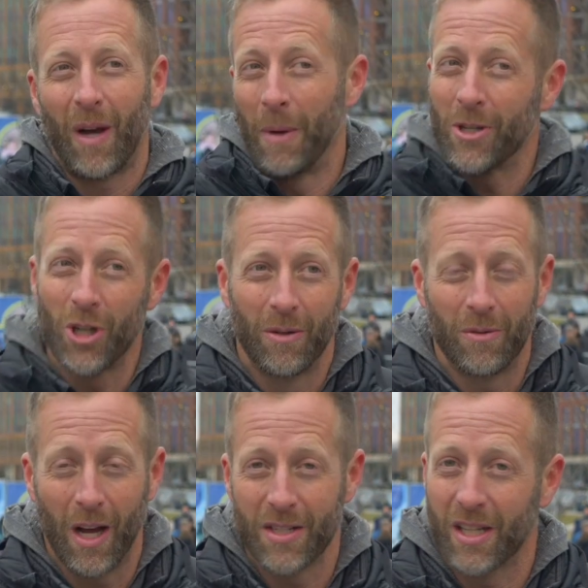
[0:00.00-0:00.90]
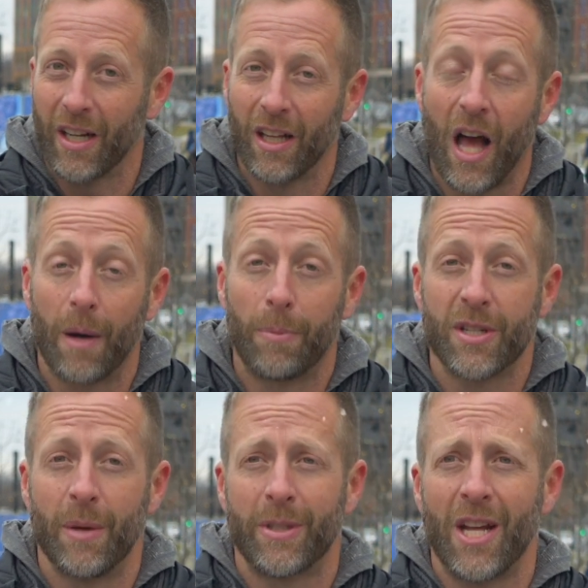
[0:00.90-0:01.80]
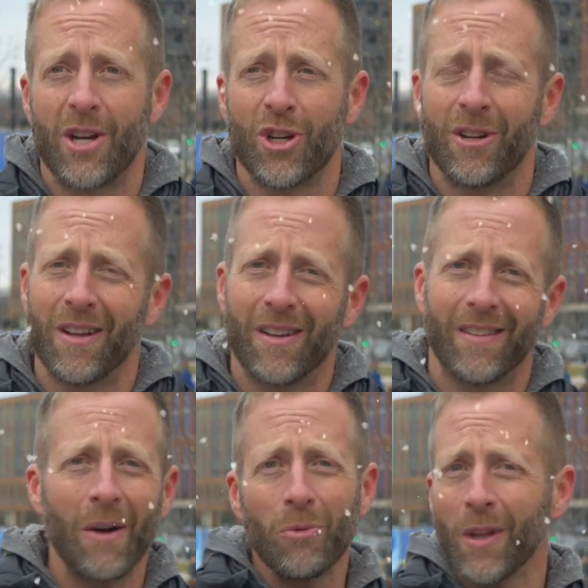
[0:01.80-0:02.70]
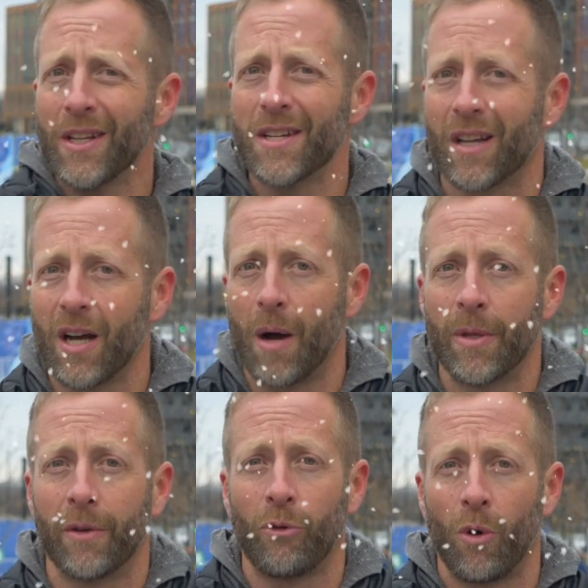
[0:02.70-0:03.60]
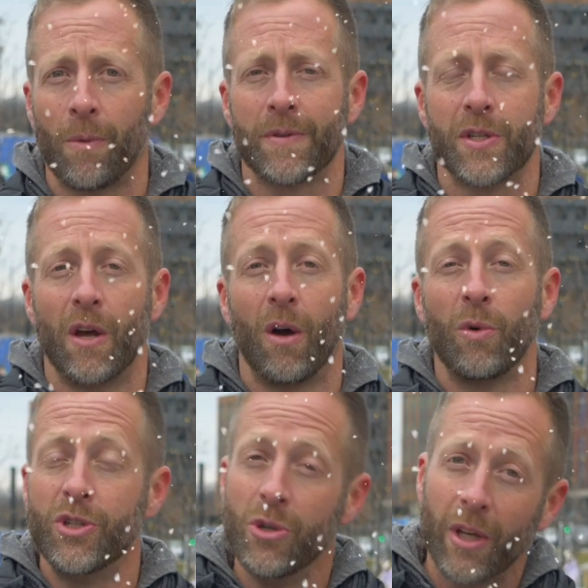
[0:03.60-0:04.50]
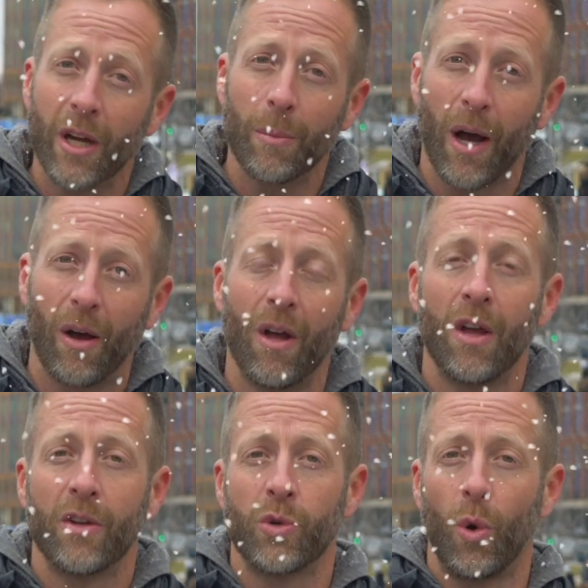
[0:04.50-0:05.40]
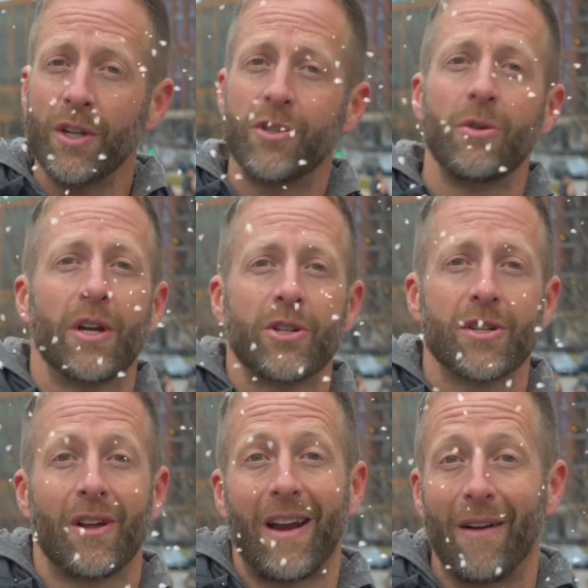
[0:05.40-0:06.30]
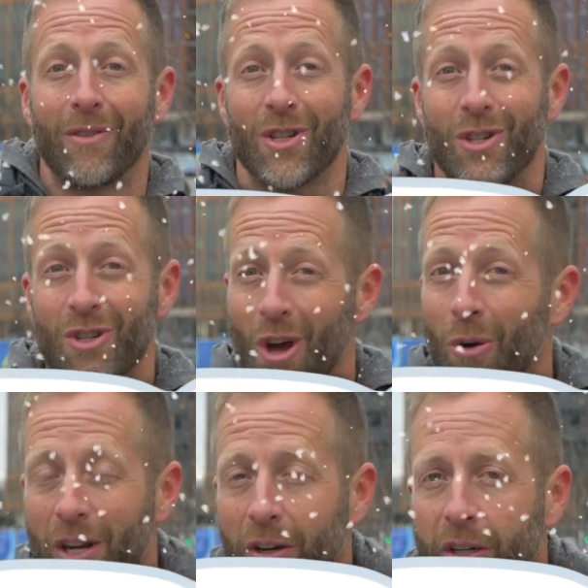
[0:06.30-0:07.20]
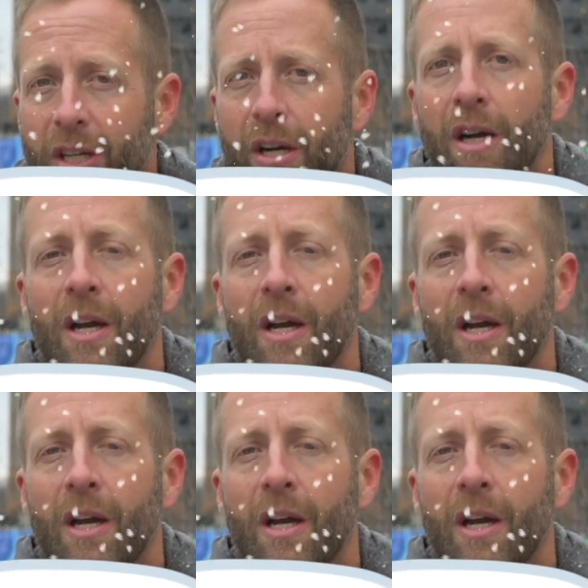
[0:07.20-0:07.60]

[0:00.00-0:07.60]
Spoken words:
mentioned us getting a lot of precipitation. That really doesn't come in the form of snow. We do get about 22 inches on average of snow here a year,